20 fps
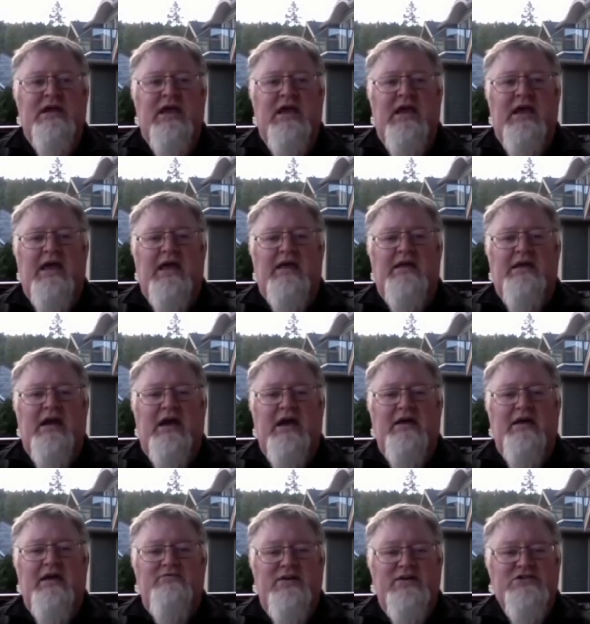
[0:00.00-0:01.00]
And I
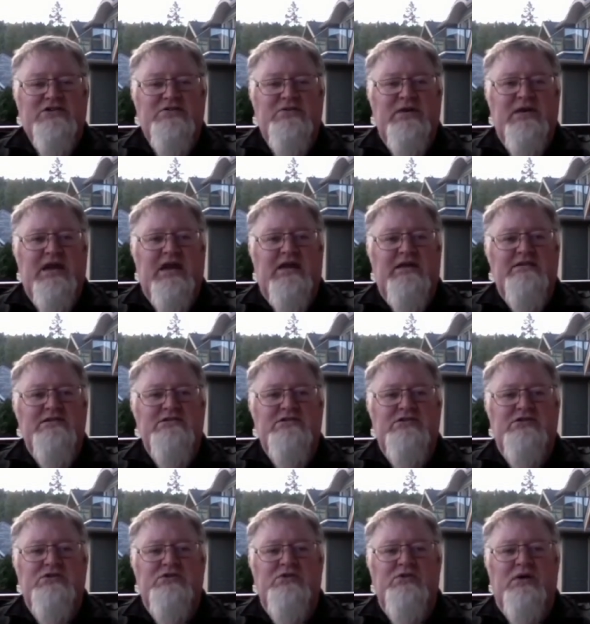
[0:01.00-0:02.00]
invite you again
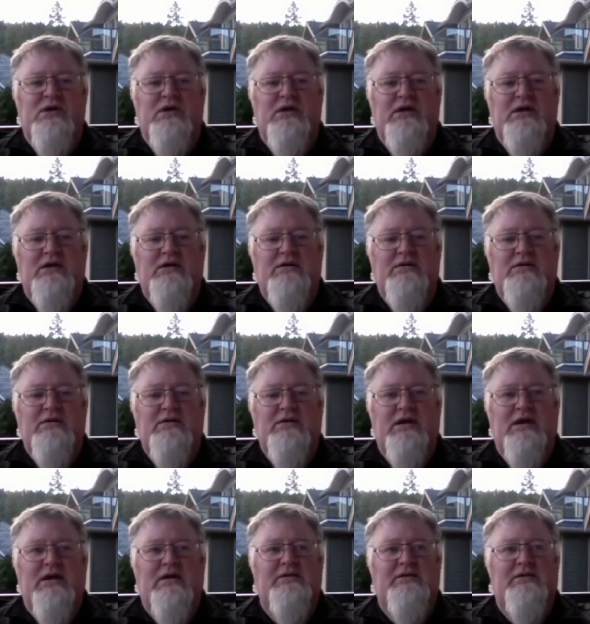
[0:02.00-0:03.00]
to uh,
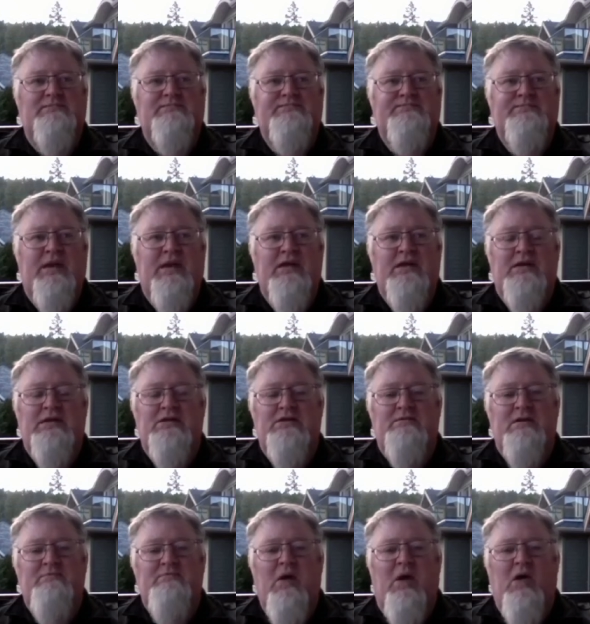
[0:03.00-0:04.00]
um, to
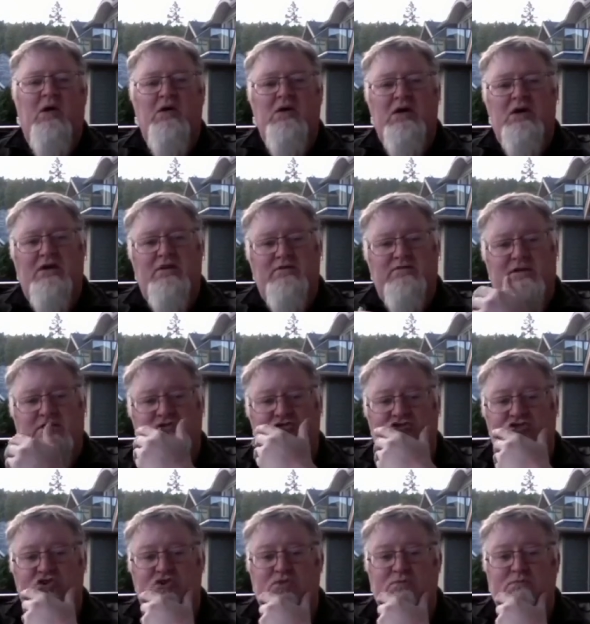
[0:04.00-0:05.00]
be part of a
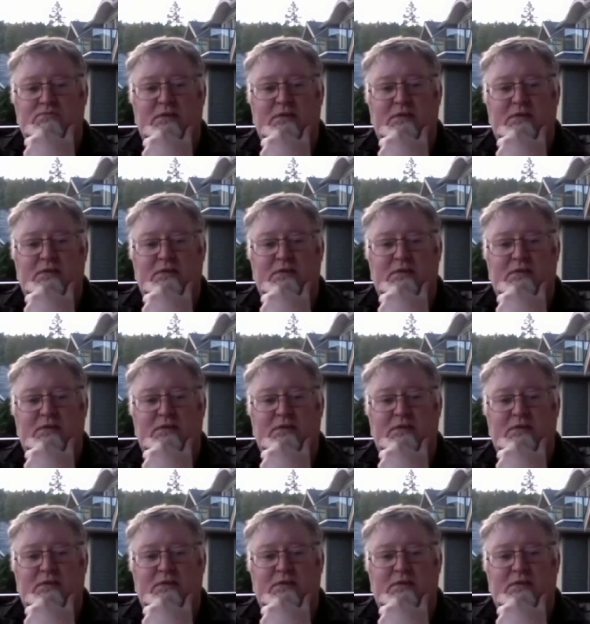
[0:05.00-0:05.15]
Zoom